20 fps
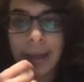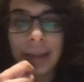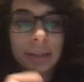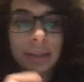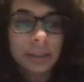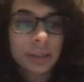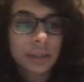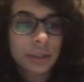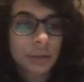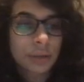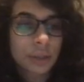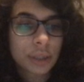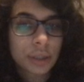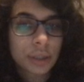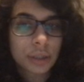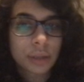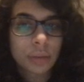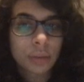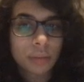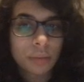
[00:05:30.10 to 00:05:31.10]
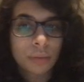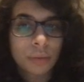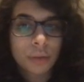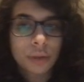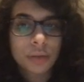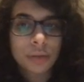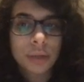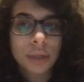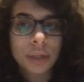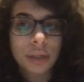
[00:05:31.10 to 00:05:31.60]
in this situation, what
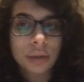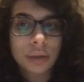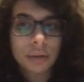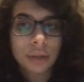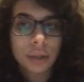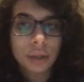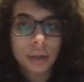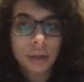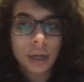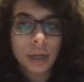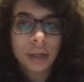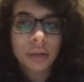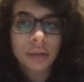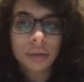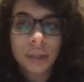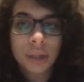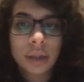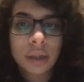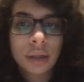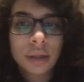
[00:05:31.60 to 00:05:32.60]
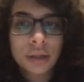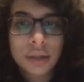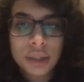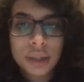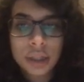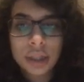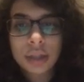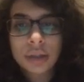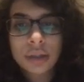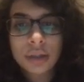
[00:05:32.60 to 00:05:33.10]
do I know here? I know that lawn
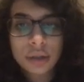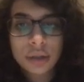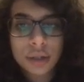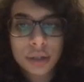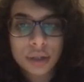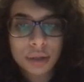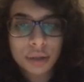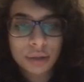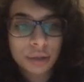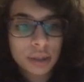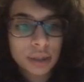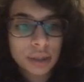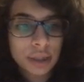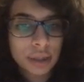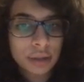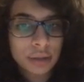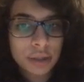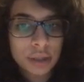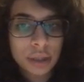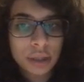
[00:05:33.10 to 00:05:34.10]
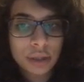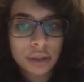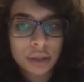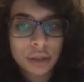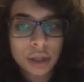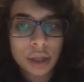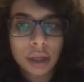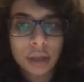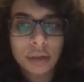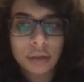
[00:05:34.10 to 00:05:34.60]
tickets cost $30
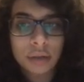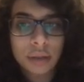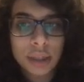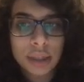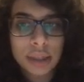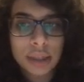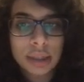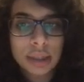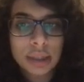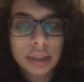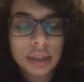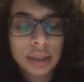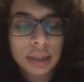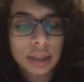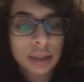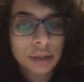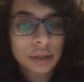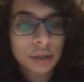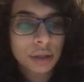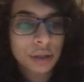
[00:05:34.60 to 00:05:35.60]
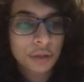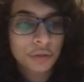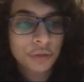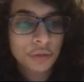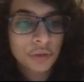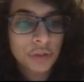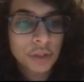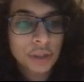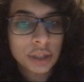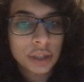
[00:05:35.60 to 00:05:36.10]
each. I know that seat tickets cost
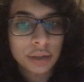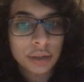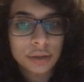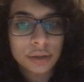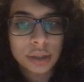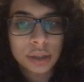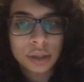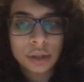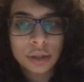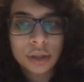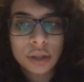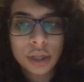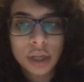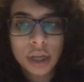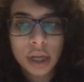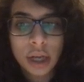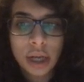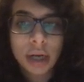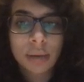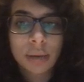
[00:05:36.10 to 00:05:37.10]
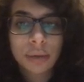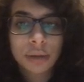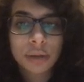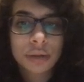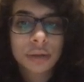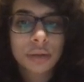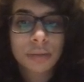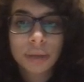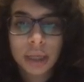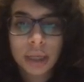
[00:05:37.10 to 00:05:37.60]
$50 each. And I want
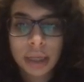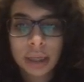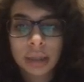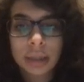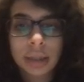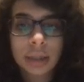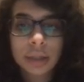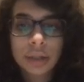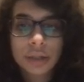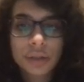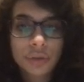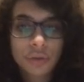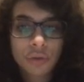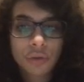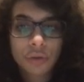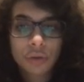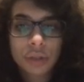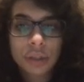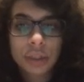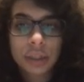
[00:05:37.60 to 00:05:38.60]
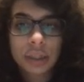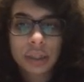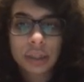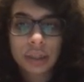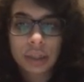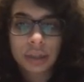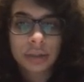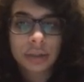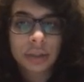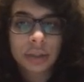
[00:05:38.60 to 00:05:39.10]
you to make at least
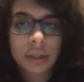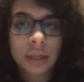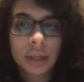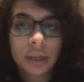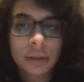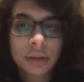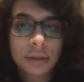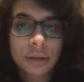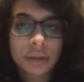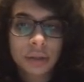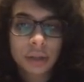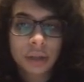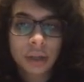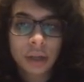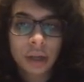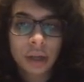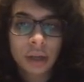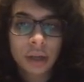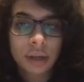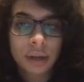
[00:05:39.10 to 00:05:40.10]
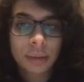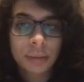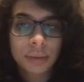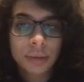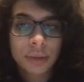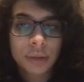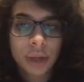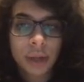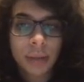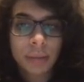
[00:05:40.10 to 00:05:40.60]
$14,000.
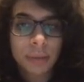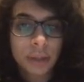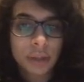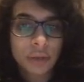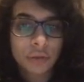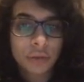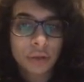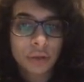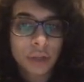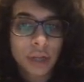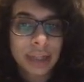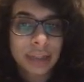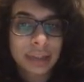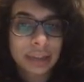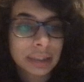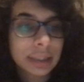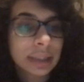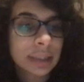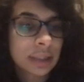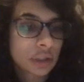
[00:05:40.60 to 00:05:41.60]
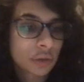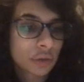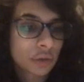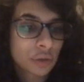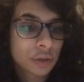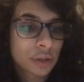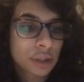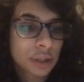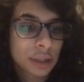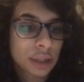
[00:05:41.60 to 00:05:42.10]
So that means for at least
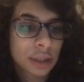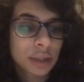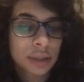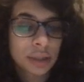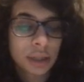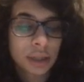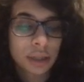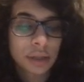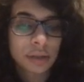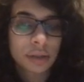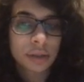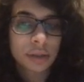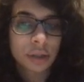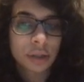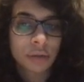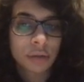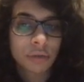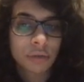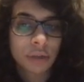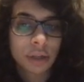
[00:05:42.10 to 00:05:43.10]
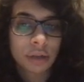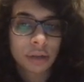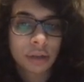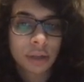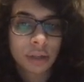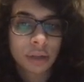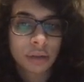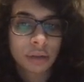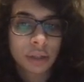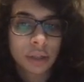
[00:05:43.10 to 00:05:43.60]
$14,000 is greater
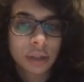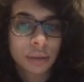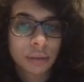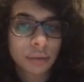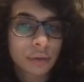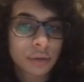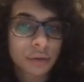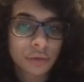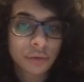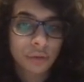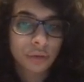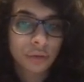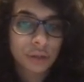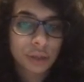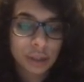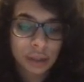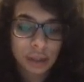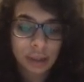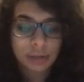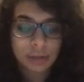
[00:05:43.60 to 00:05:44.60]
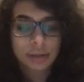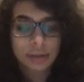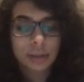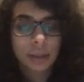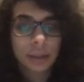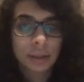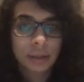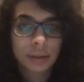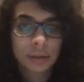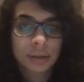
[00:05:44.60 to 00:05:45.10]
than or equal to
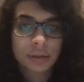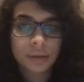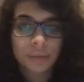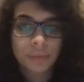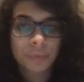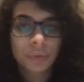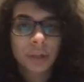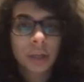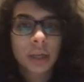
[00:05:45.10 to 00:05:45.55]
$14,000.